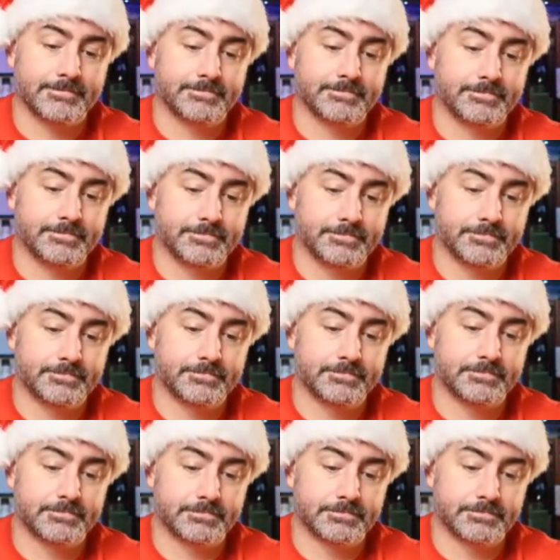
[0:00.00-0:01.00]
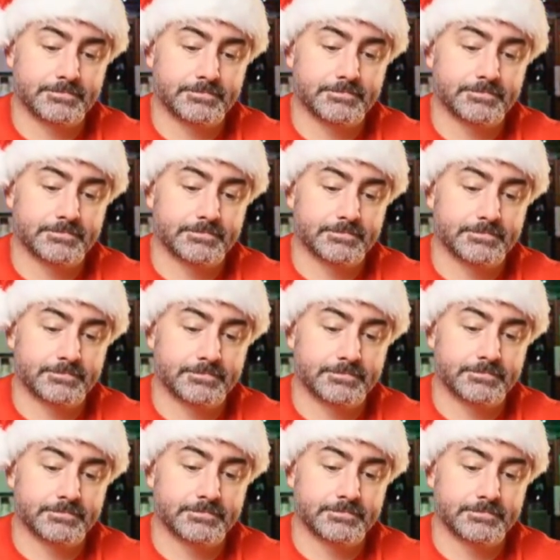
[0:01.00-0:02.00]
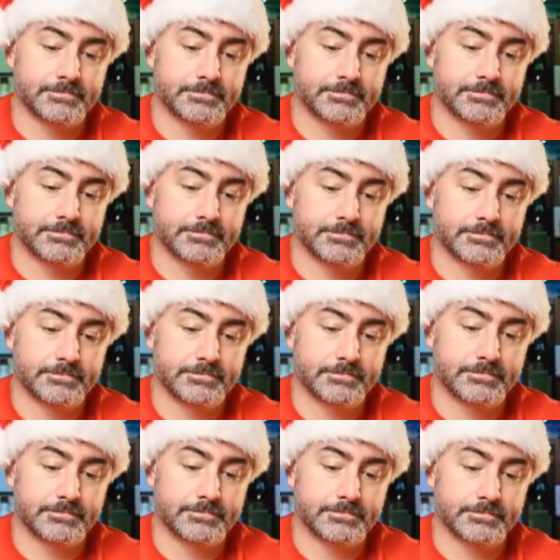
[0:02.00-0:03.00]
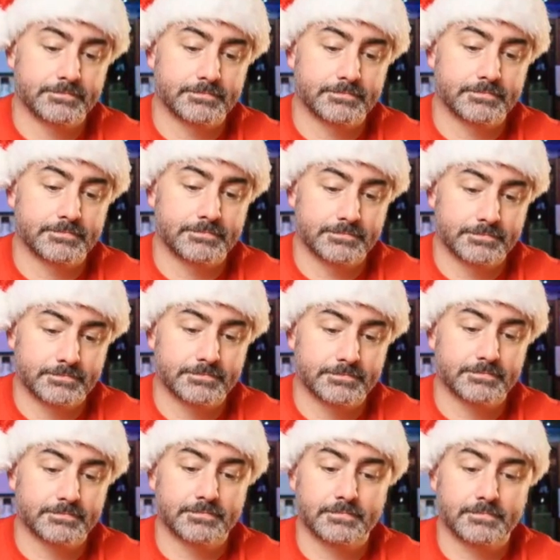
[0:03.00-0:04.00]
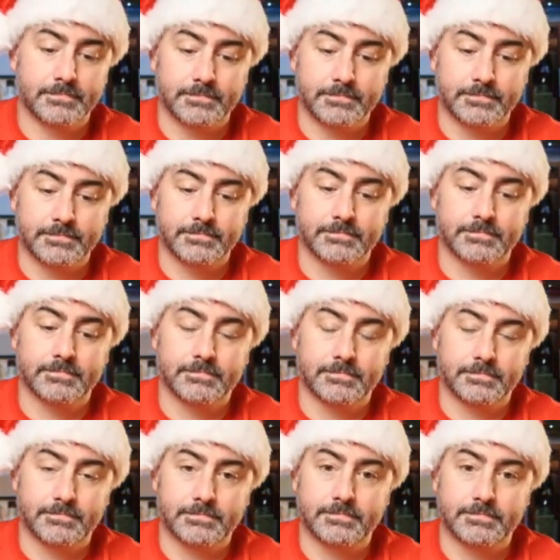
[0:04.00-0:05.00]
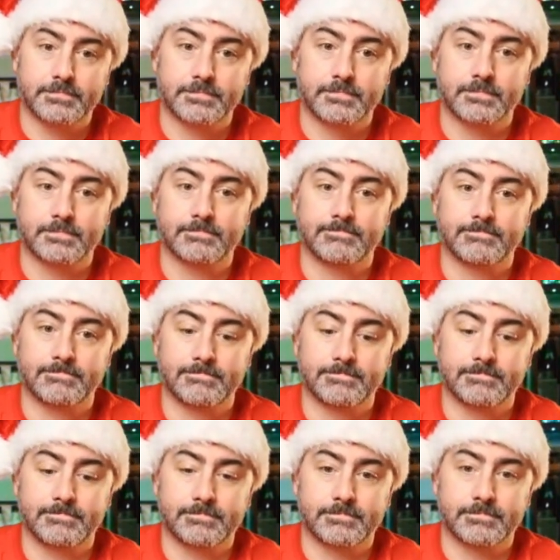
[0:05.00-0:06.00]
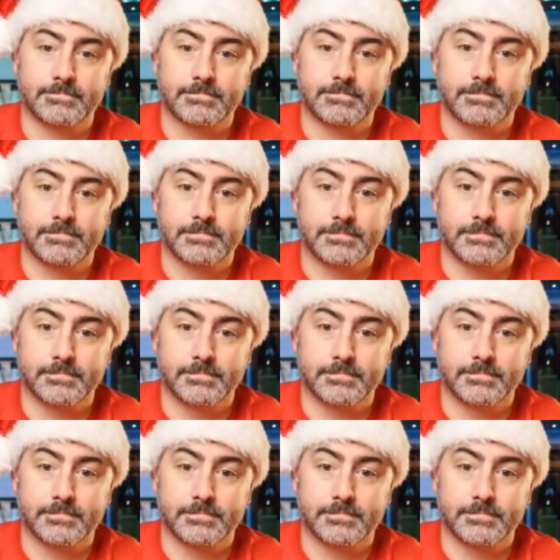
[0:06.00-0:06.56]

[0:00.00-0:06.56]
[no speech]